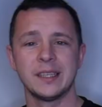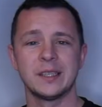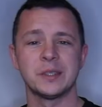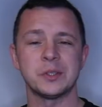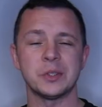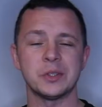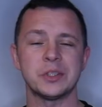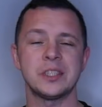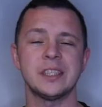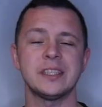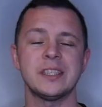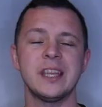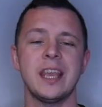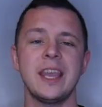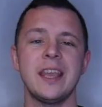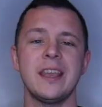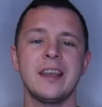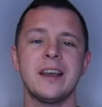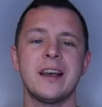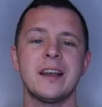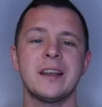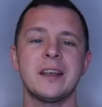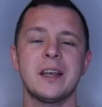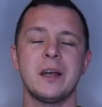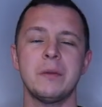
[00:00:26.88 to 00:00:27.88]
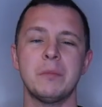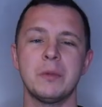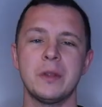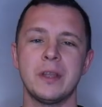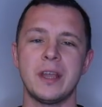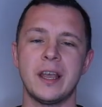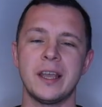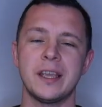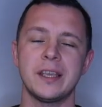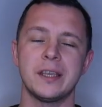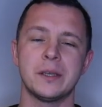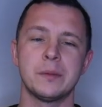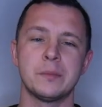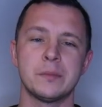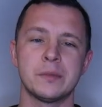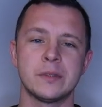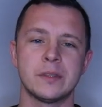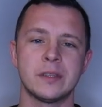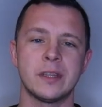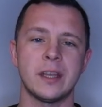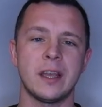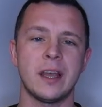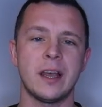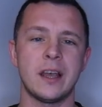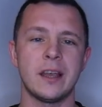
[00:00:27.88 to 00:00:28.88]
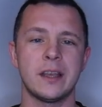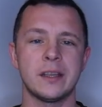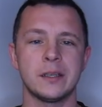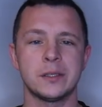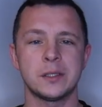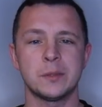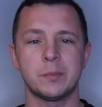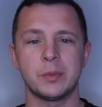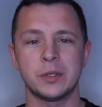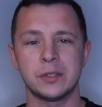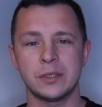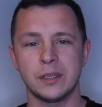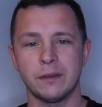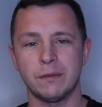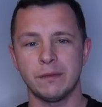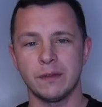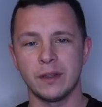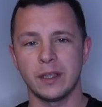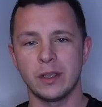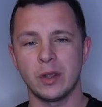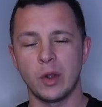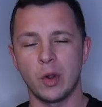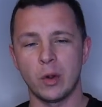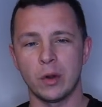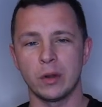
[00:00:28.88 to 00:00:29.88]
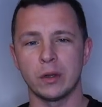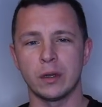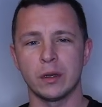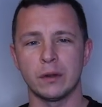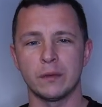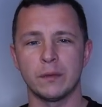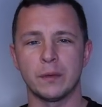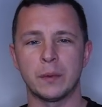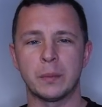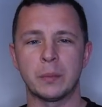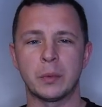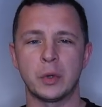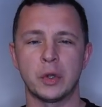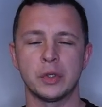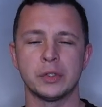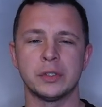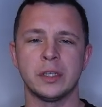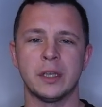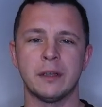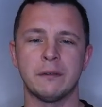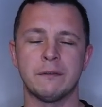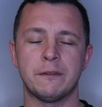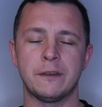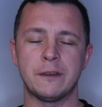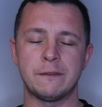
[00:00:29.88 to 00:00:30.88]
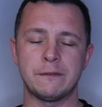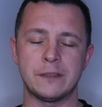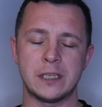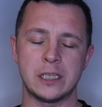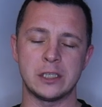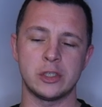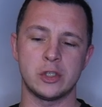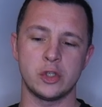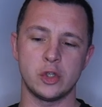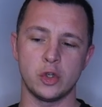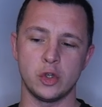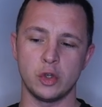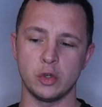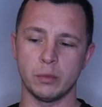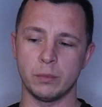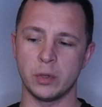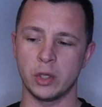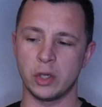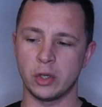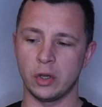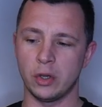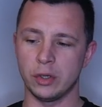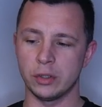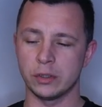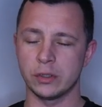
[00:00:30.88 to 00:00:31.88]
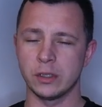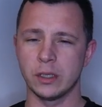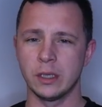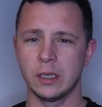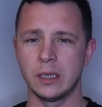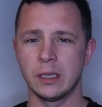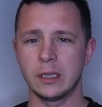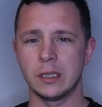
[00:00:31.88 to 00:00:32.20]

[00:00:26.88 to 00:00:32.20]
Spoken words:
So today, a couple of items that I specifically ordered for Project 52, because